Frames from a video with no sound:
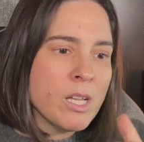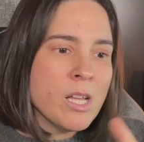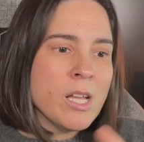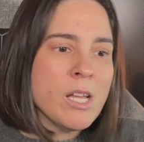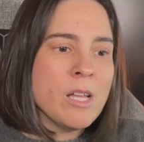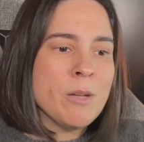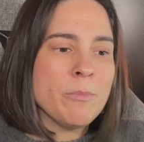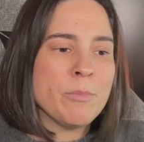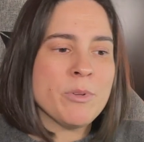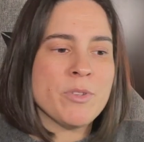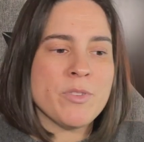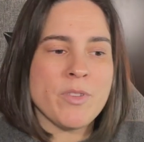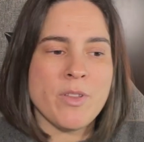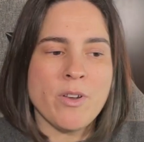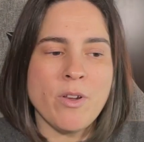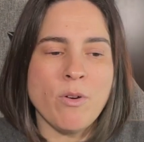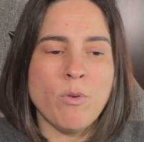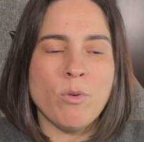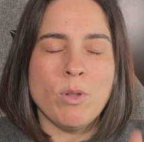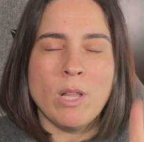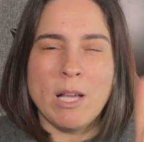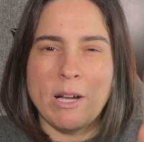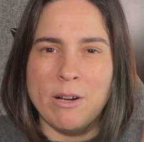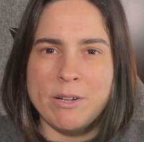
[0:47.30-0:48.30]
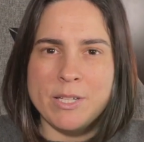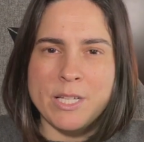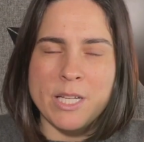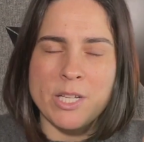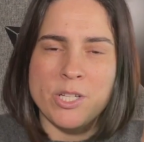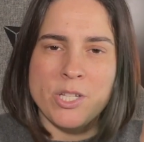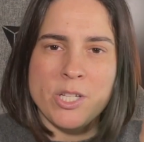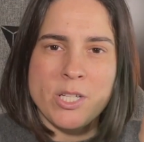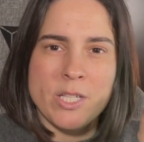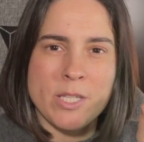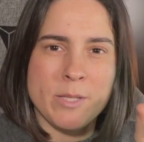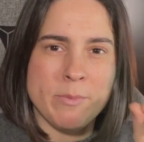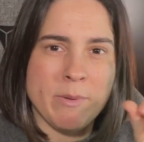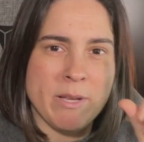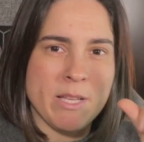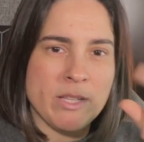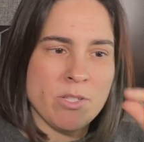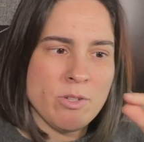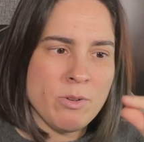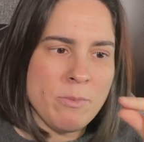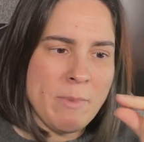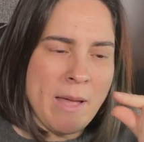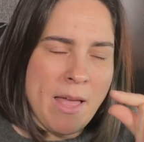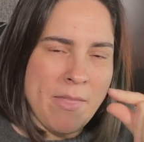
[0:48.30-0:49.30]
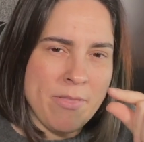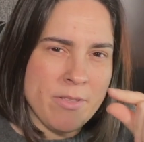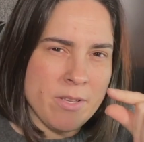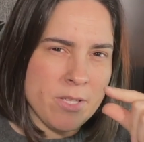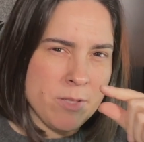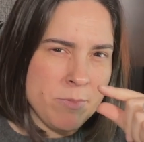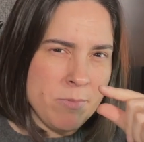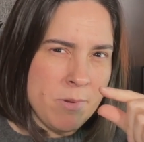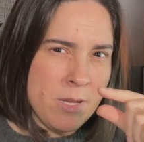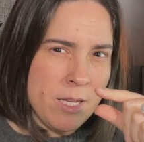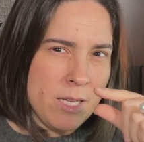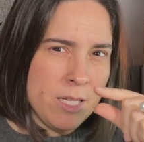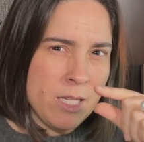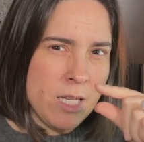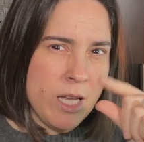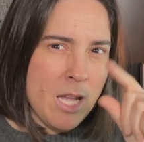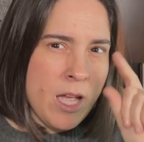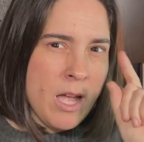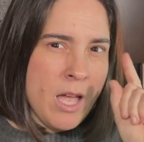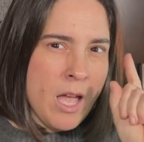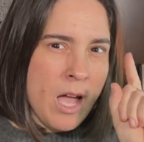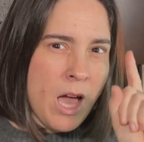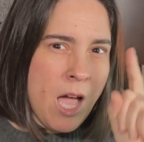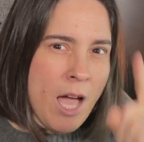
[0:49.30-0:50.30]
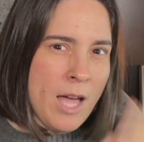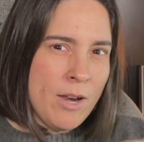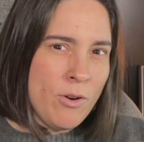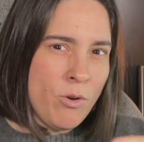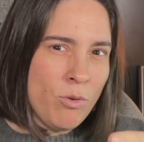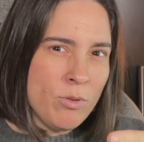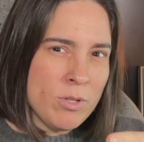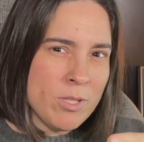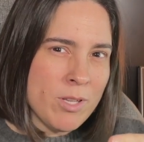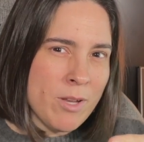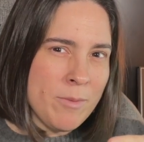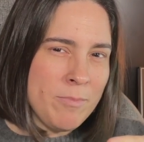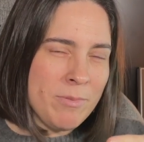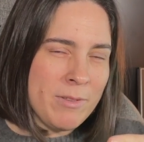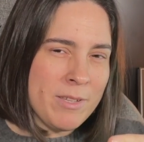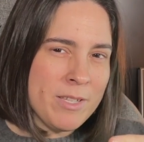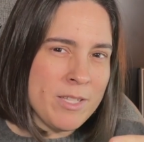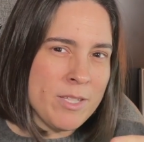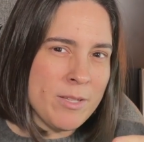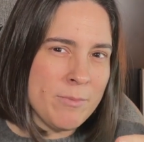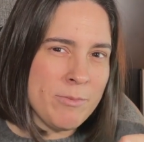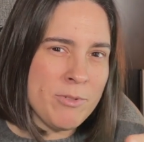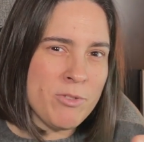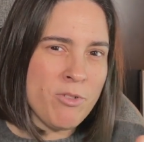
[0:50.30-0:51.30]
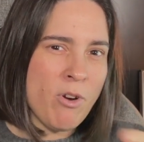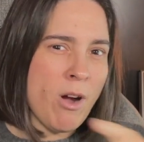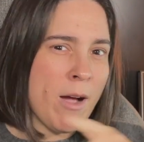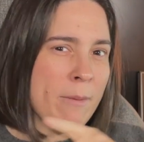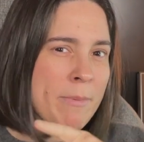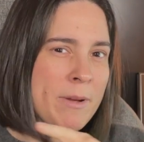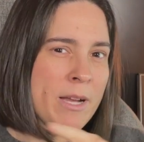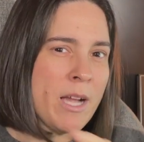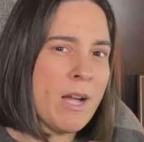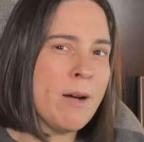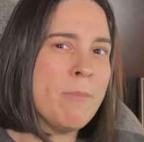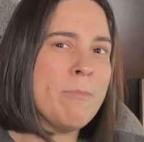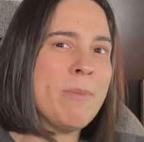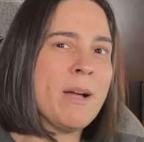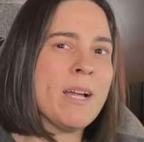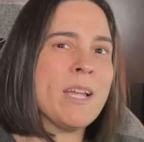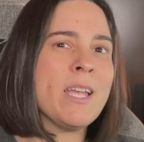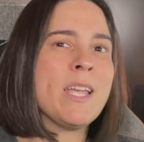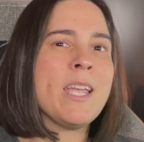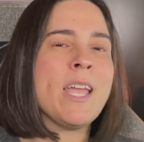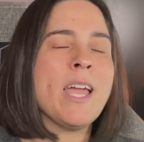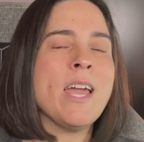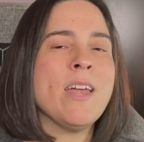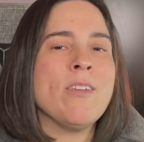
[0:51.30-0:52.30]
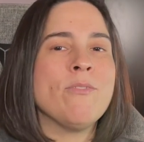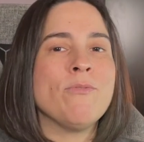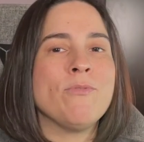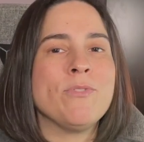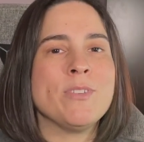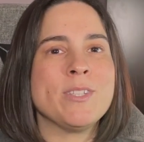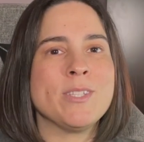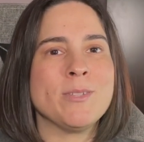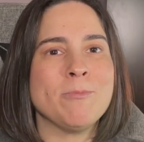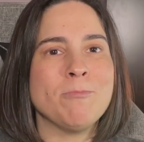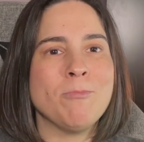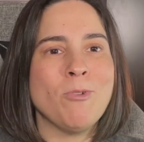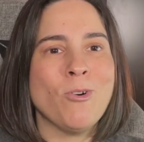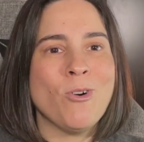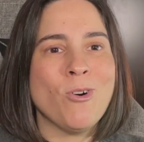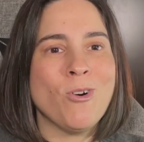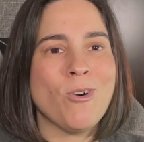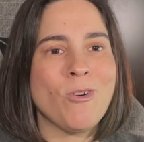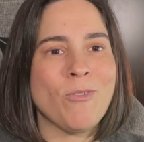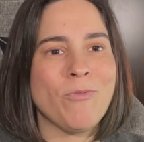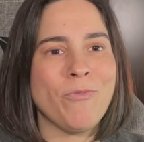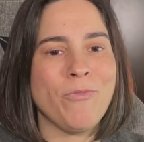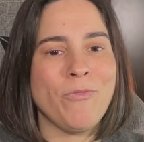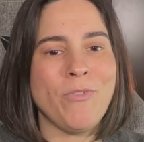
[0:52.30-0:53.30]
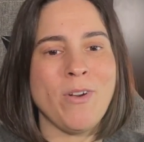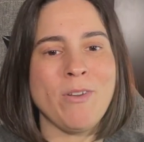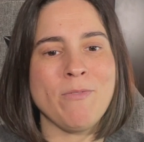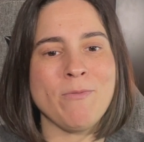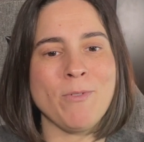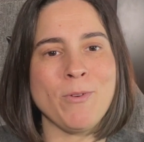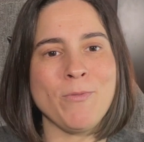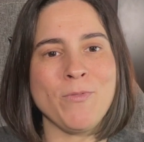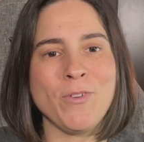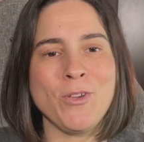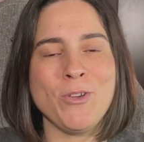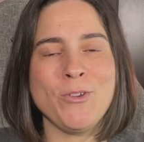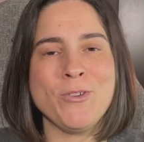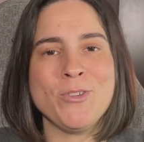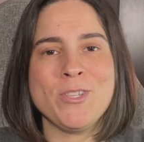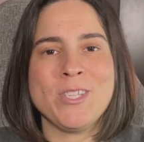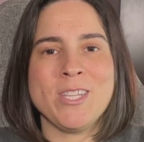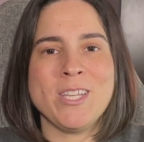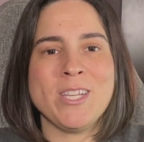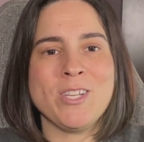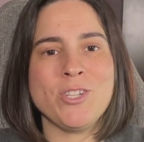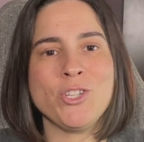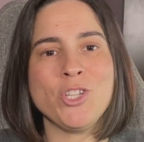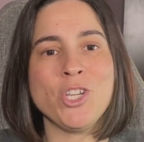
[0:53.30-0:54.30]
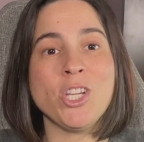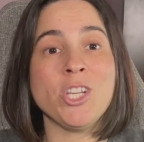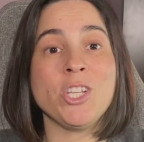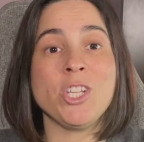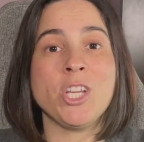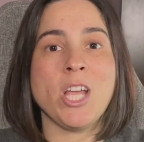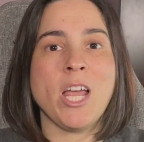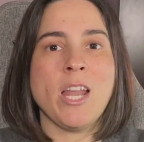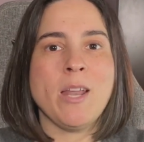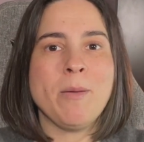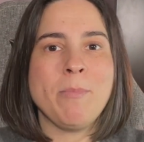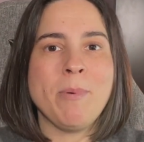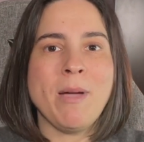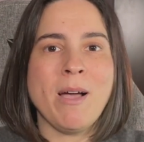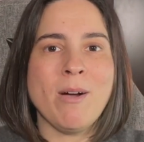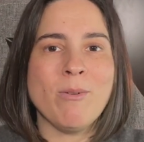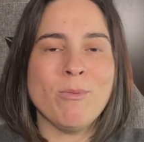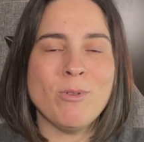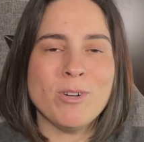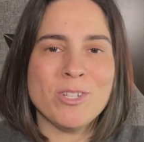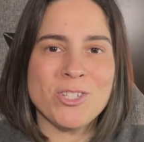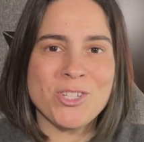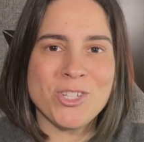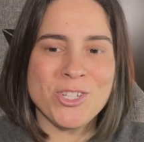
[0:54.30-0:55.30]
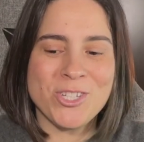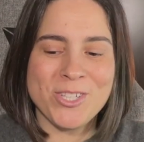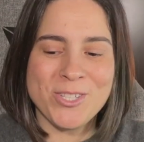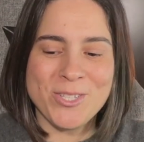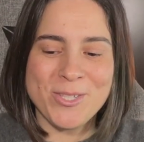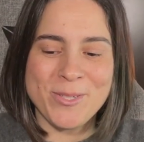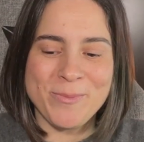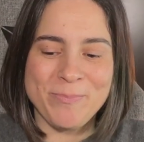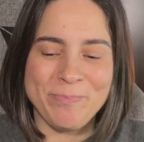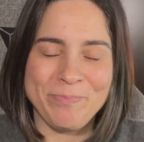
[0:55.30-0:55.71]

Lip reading: because I know all our attention spans are about this big. And also please subscribe and come back again for some more fun reviews and chit chat about watches.